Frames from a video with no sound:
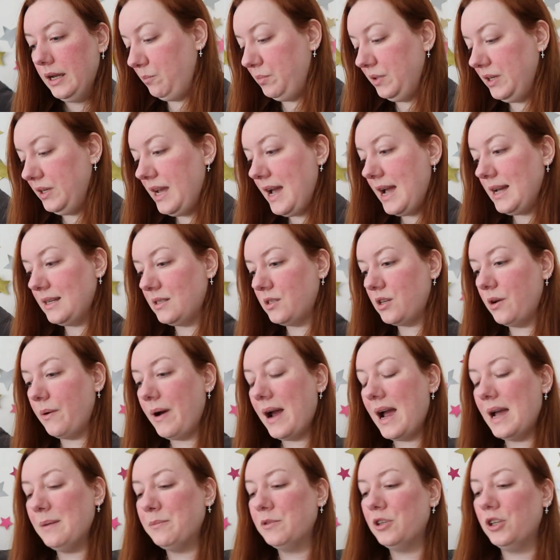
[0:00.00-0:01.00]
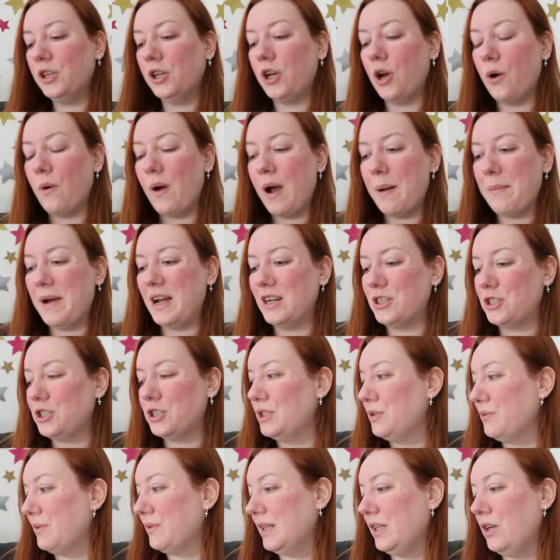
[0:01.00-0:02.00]
But yeah, so I'm going to go. I'm
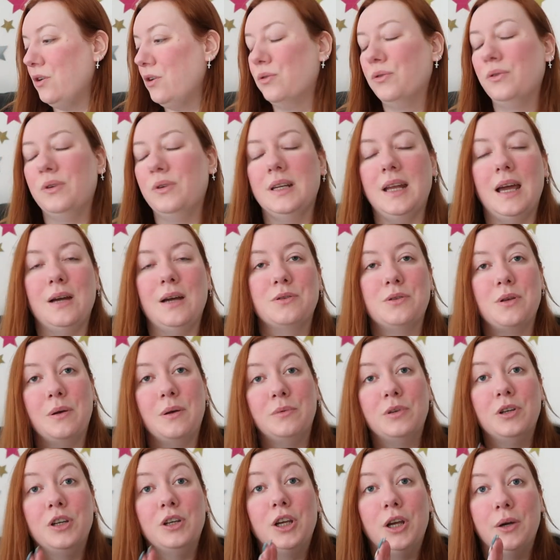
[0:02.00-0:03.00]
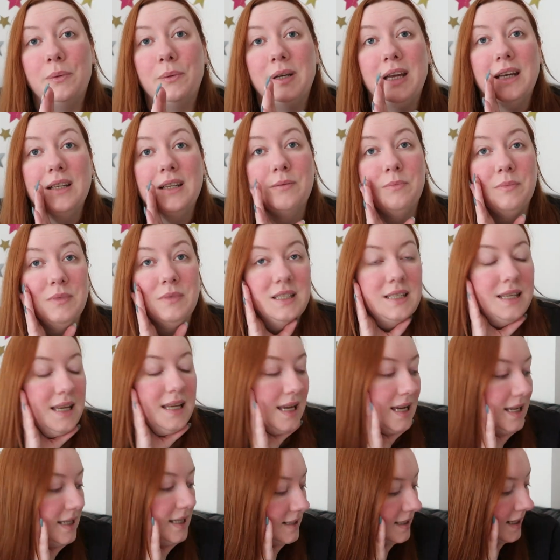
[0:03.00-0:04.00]
actually really hungry now, so I'm going to go and get something
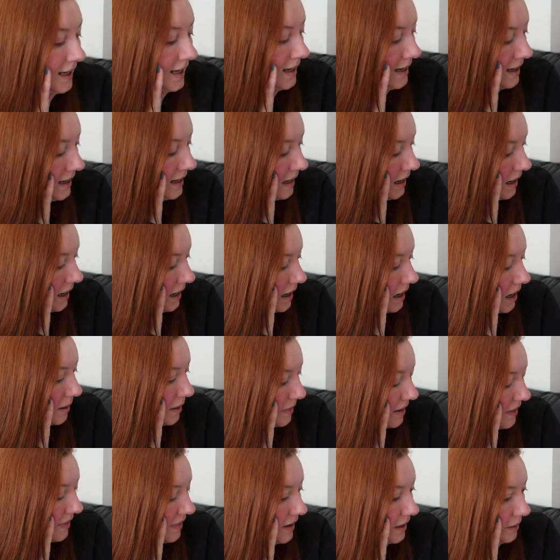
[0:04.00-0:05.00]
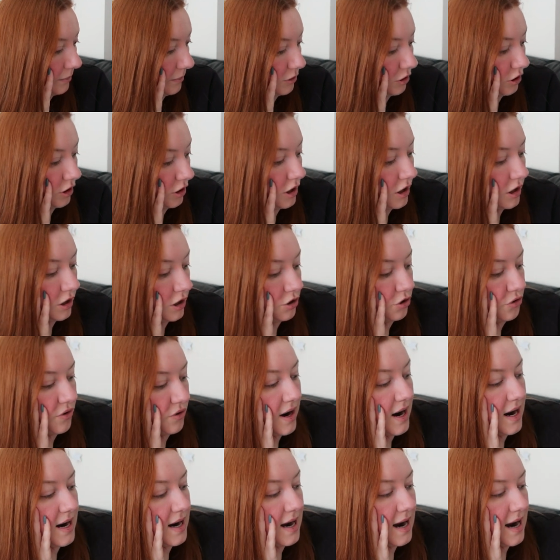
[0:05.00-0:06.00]
to eat. And then I'm gonna
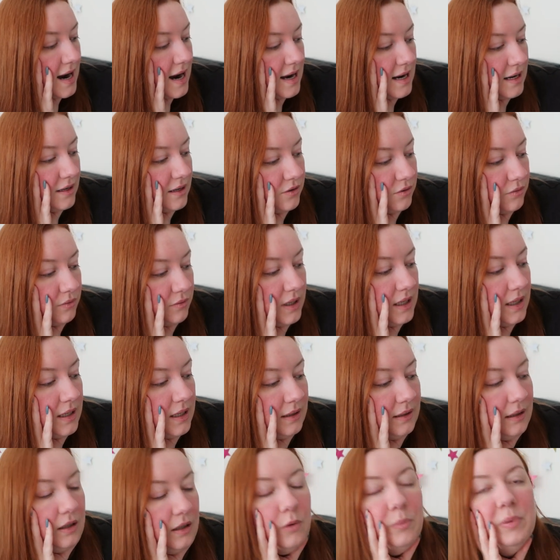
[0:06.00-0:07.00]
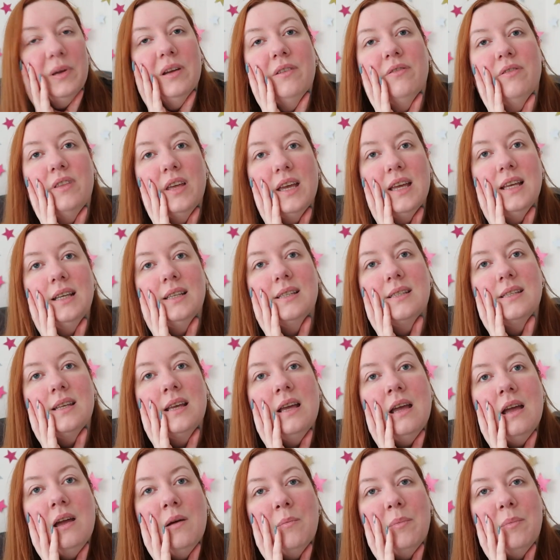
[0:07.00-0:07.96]
try and read a little bit of this.